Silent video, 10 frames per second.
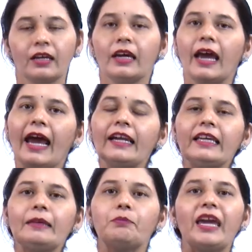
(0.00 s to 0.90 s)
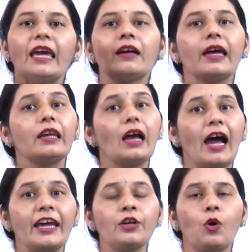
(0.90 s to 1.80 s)
and make an
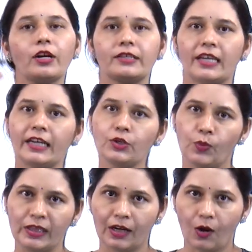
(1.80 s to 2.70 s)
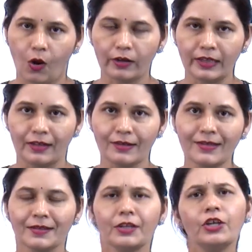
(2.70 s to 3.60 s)
eye contact with the audience.
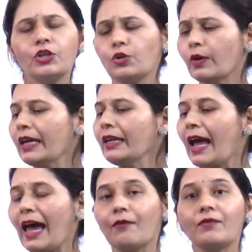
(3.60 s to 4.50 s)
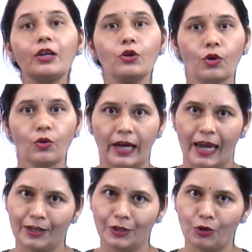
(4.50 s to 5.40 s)
You can have a look
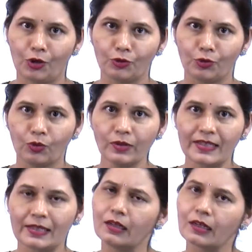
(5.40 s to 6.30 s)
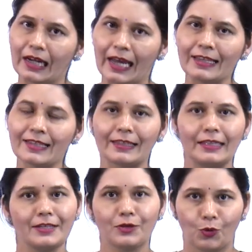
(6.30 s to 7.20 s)
at your notes, a glance
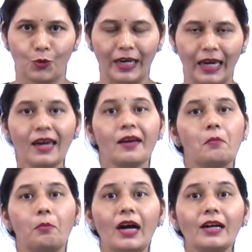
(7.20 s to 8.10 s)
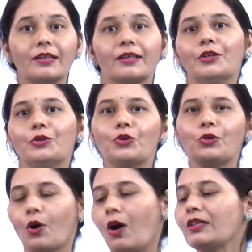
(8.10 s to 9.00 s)
is okay, but do
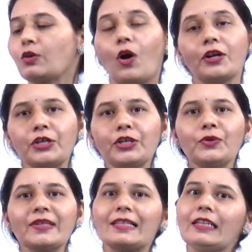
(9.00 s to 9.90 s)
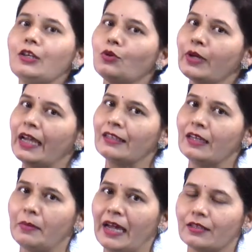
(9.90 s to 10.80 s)
not continuously look at the
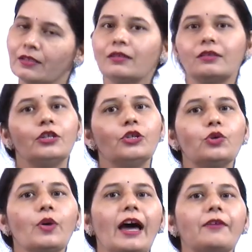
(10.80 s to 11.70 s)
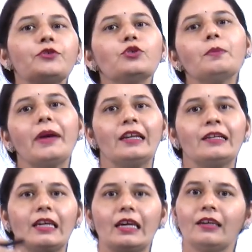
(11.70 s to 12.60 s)
matter. You have to
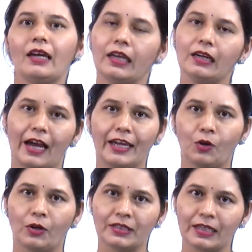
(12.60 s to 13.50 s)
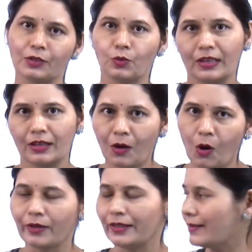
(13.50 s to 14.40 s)
maintain an eye contact with the
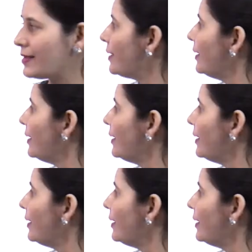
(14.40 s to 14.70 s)
audience.